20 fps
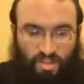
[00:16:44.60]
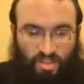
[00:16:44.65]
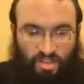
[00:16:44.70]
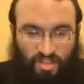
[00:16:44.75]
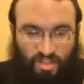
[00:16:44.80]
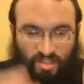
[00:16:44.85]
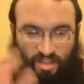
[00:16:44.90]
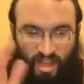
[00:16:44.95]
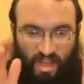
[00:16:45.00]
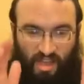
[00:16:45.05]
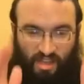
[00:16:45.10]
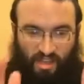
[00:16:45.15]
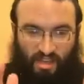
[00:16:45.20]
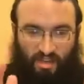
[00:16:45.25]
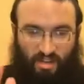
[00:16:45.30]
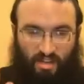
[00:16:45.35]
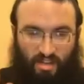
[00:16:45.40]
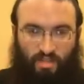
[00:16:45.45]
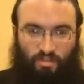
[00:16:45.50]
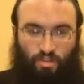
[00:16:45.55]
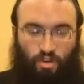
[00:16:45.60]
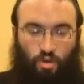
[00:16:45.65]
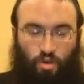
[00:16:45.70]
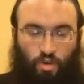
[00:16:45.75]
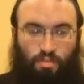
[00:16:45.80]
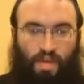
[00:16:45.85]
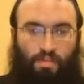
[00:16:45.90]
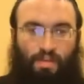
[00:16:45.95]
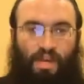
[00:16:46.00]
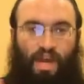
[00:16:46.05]
and just stay here, even
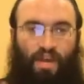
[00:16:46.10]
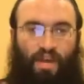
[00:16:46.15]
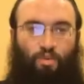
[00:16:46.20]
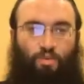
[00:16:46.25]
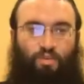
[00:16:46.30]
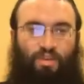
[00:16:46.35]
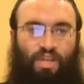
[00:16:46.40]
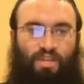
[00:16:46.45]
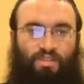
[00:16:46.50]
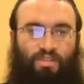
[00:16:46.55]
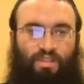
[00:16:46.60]
though maybe I don't